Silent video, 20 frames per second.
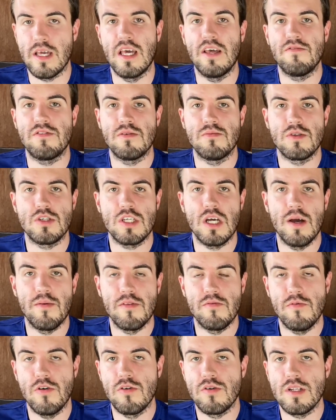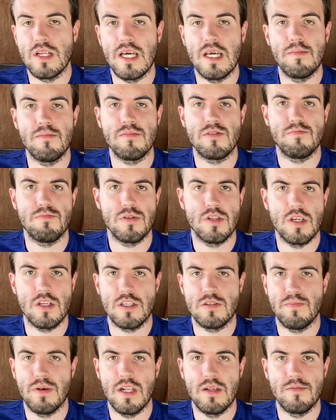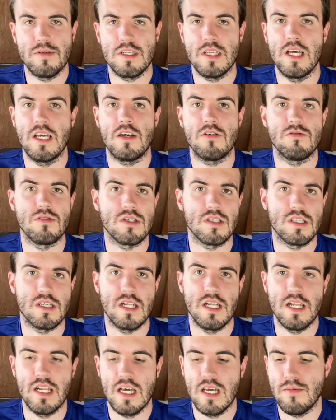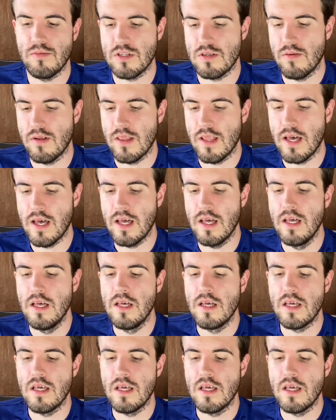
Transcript: If someone's typed the wrong name, spelling mistake, or a silly name or something like that,